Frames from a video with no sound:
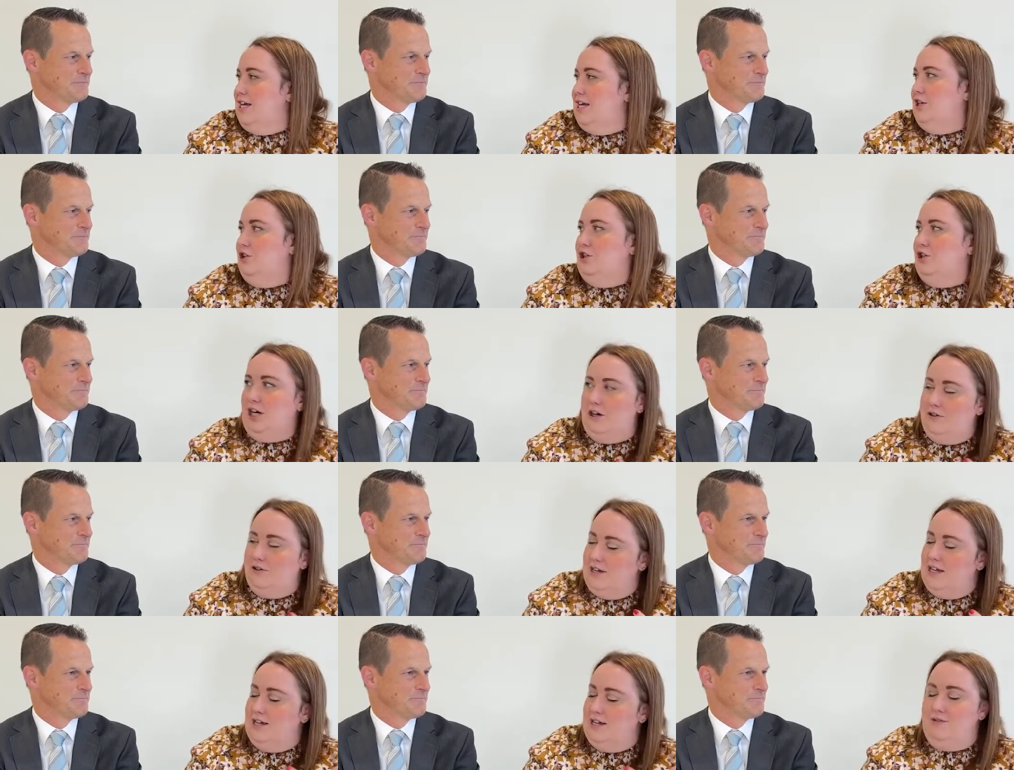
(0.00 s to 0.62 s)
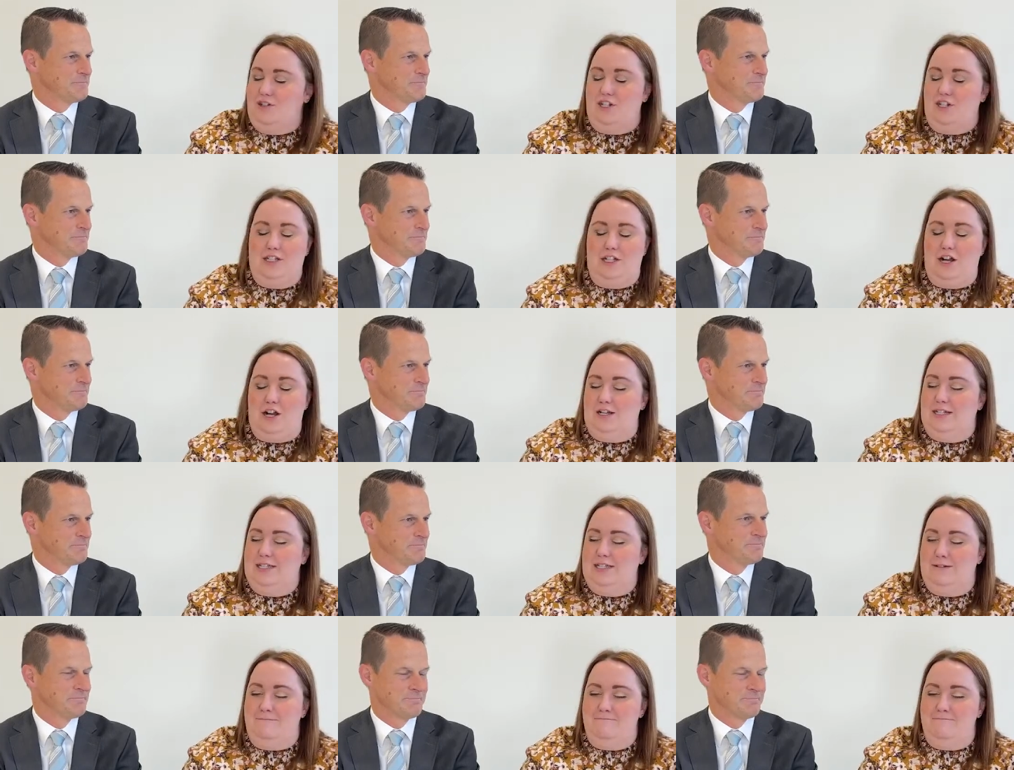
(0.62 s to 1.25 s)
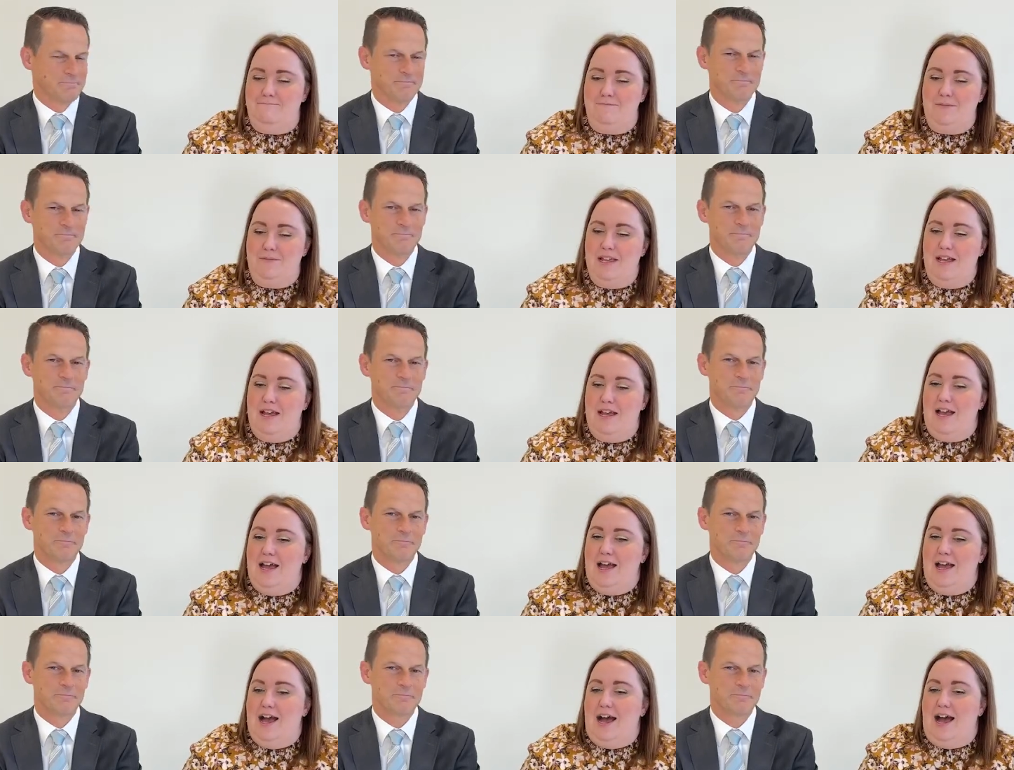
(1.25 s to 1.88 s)
Speaker 1: and growing, which is awesome.
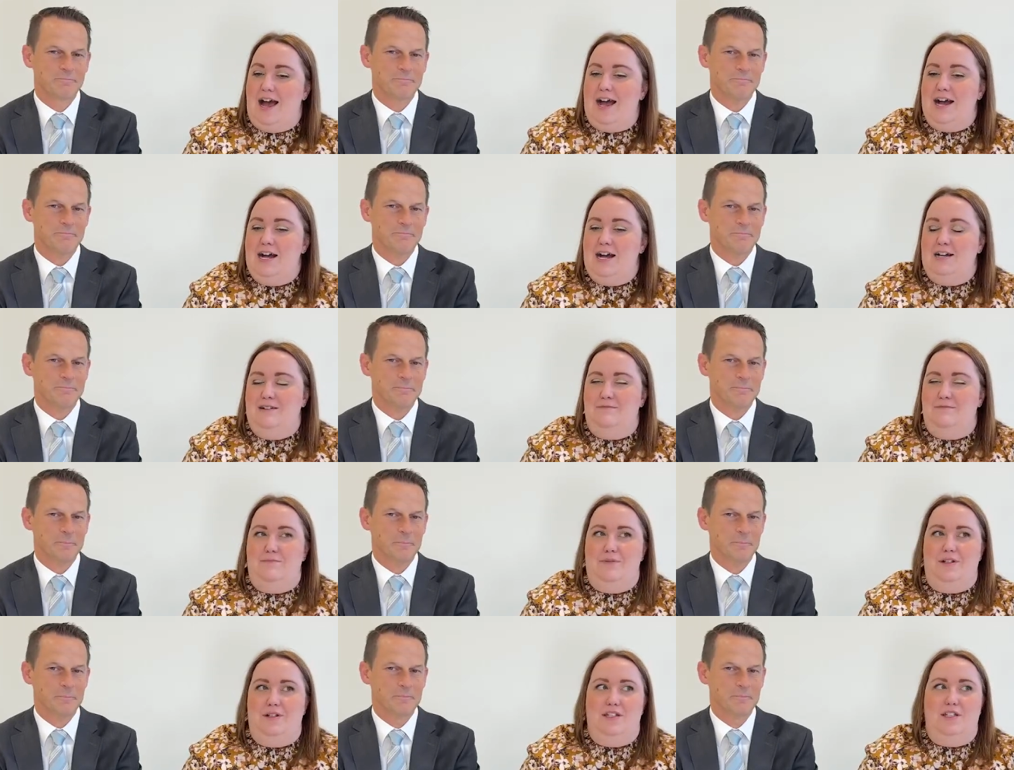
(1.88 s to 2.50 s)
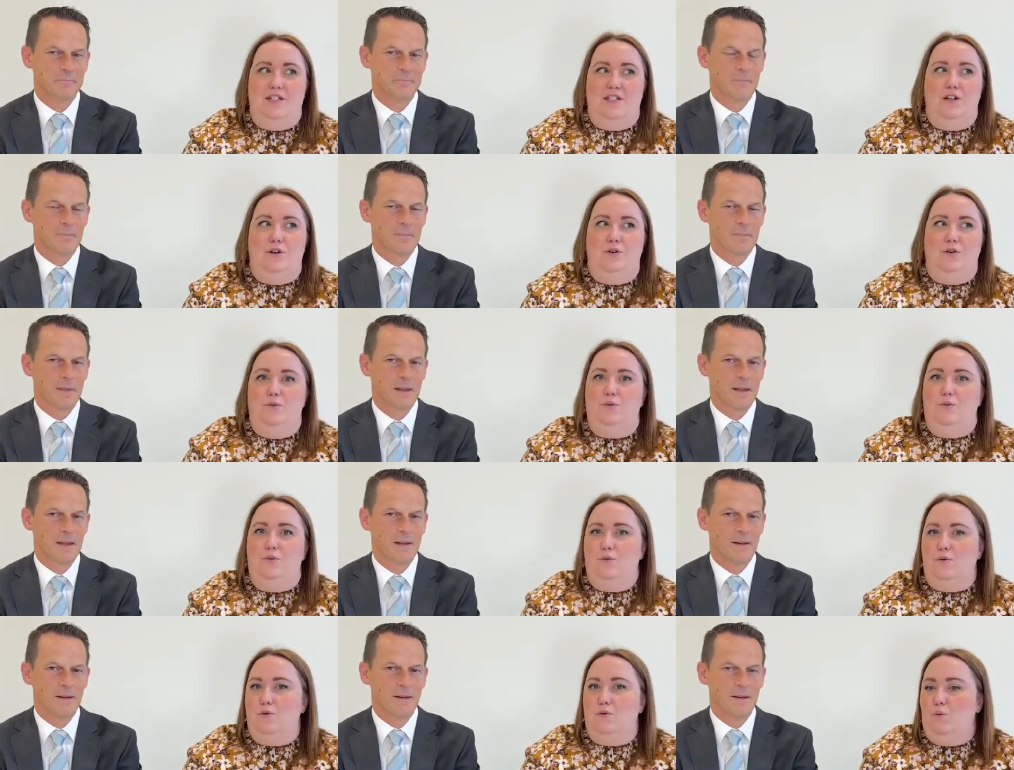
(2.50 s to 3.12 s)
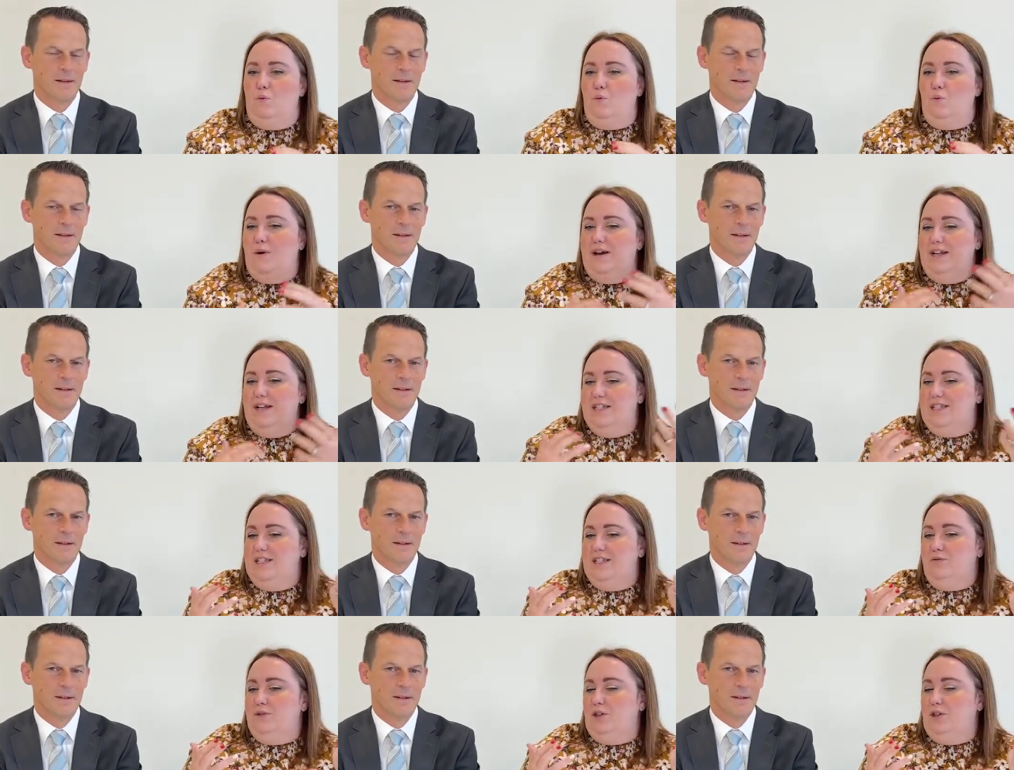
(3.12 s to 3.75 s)
Um, so
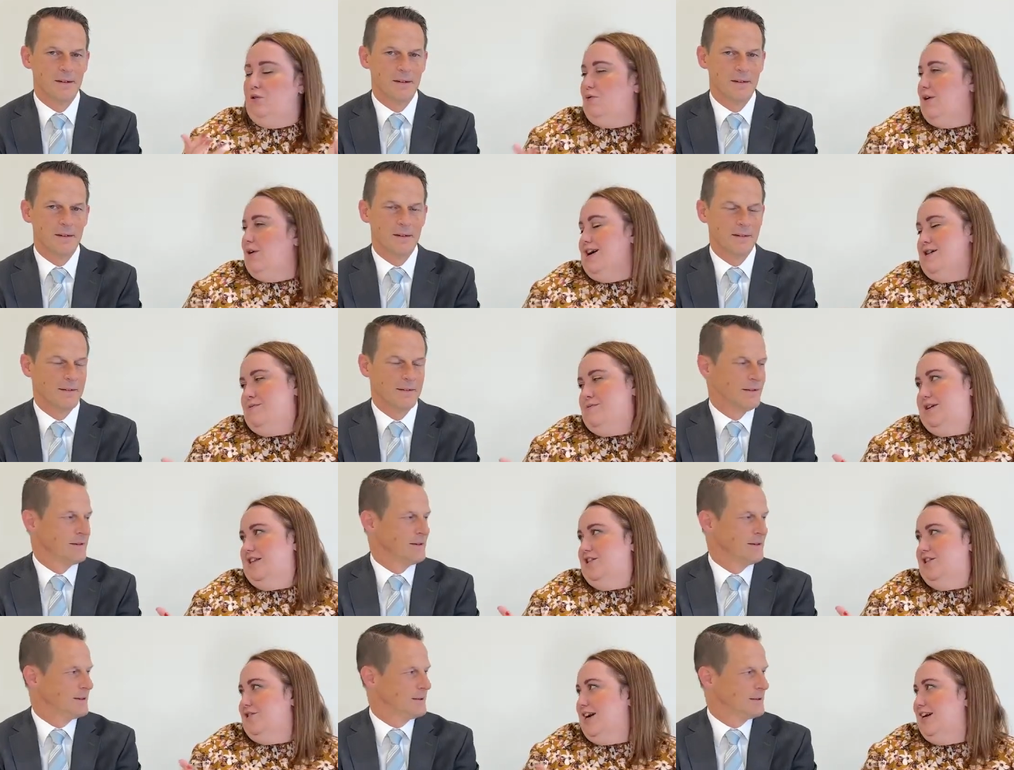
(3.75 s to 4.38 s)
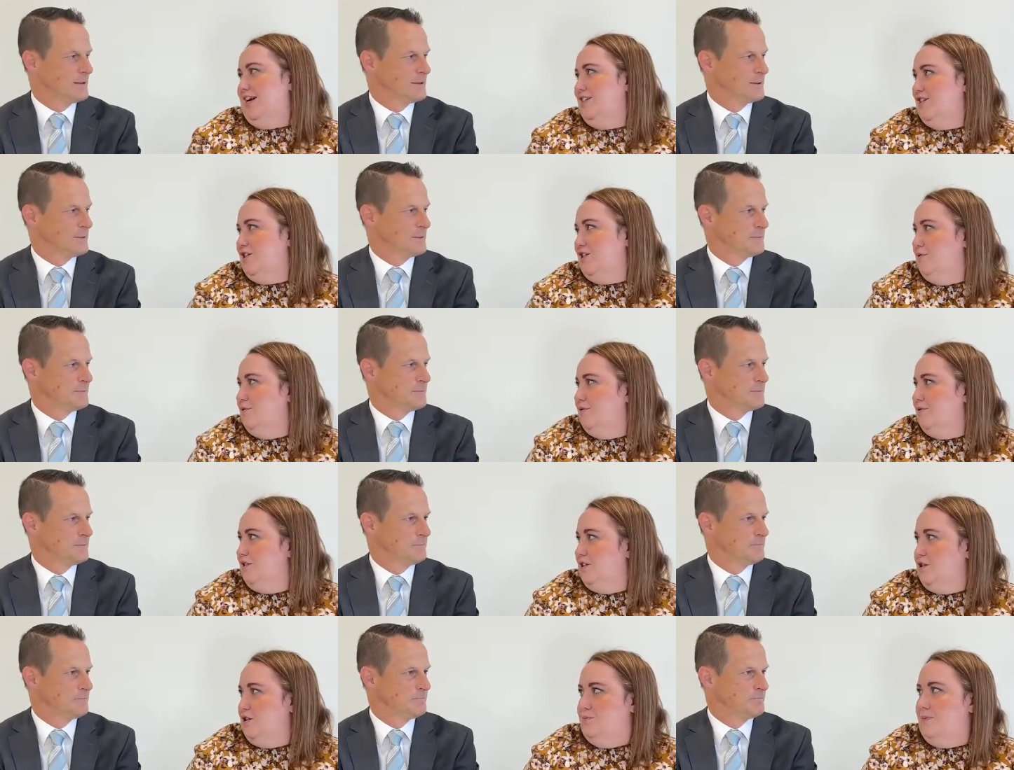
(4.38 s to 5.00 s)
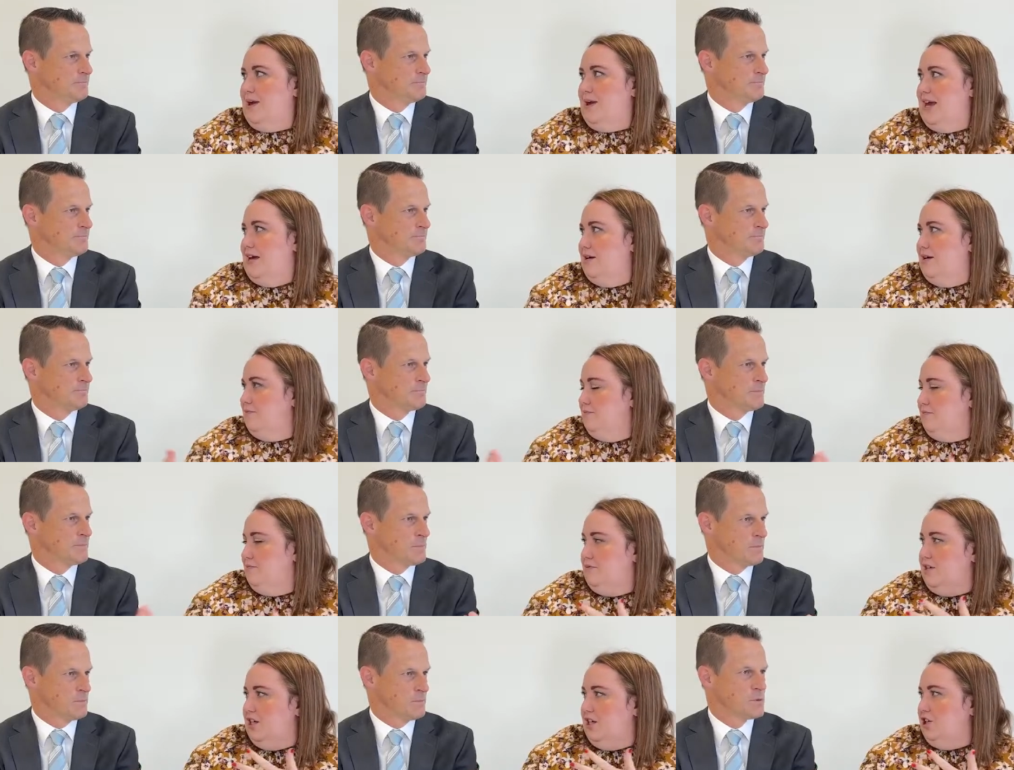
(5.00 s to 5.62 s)
what's the requirements, right? So, so
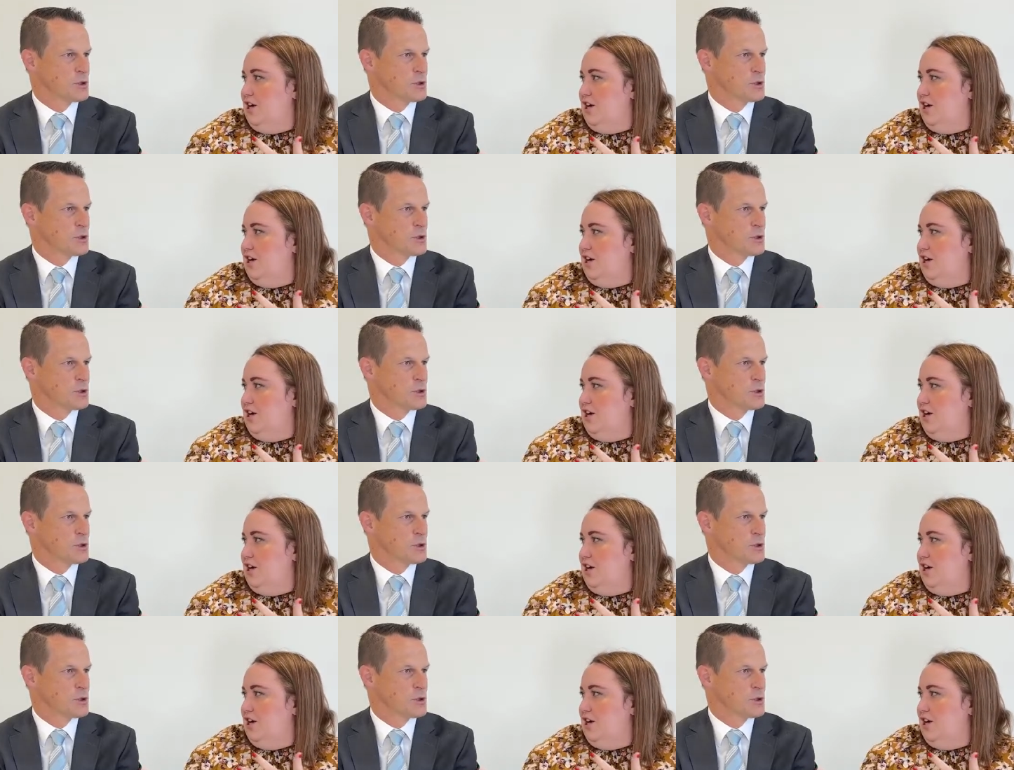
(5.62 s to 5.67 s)
Pam, your